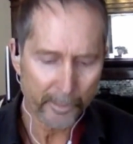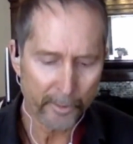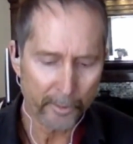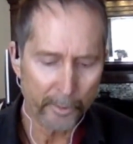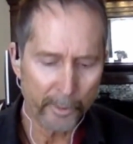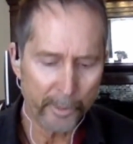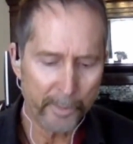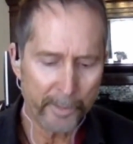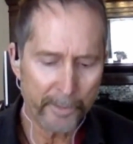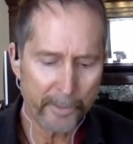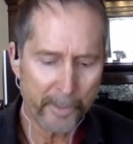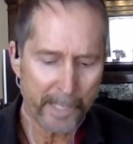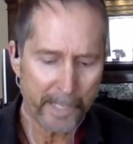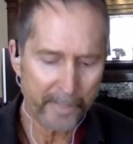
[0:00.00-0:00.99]
would be
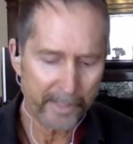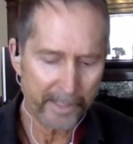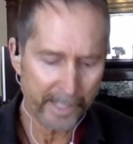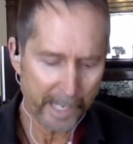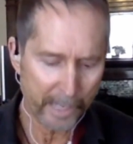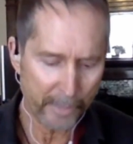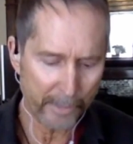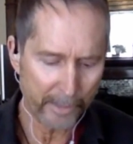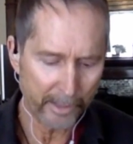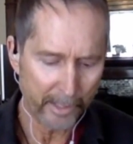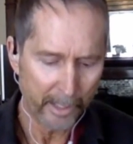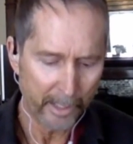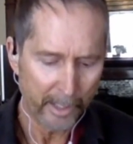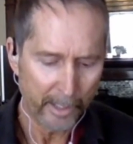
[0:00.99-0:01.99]
from Henry Nouwen,
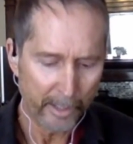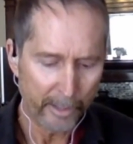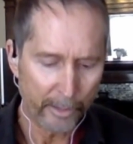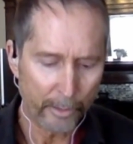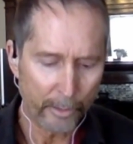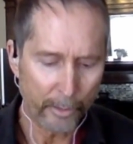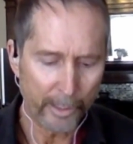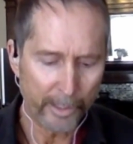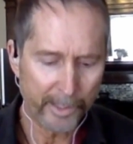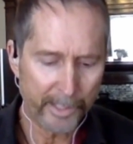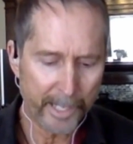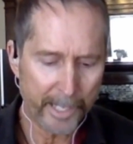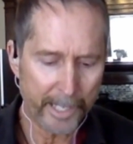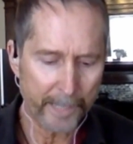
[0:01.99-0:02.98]
who at one
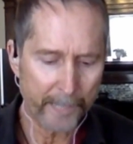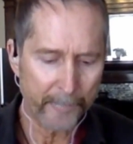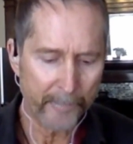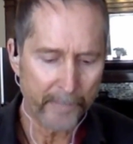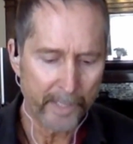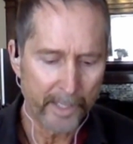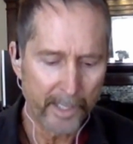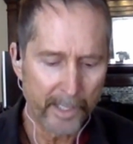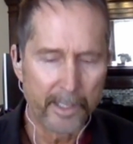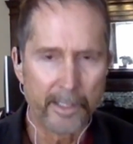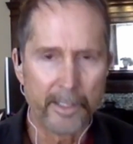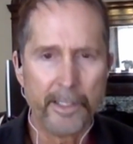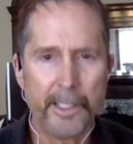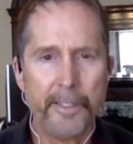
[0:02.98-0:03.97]
time
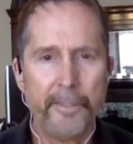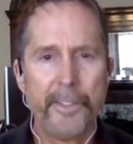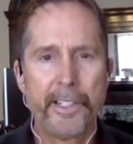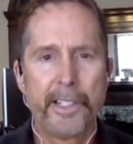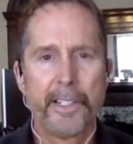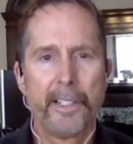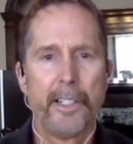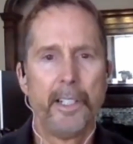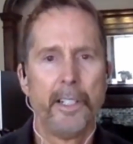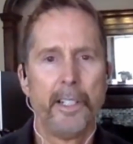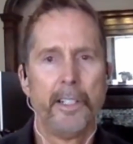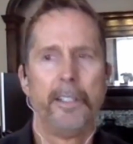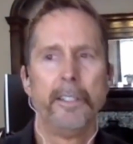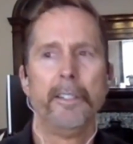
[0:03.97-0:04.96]
lived
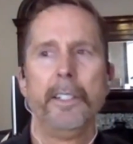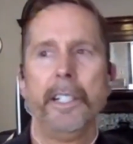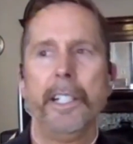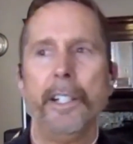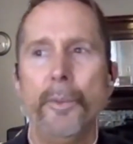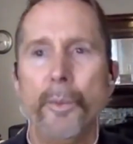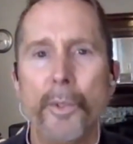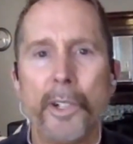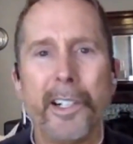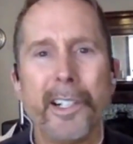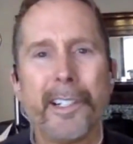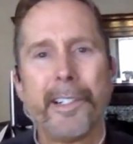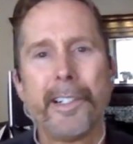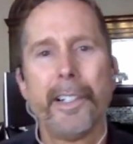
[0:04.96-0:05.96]
and
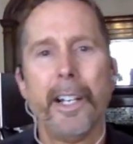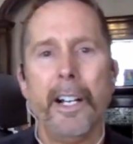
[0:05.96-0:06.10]
worked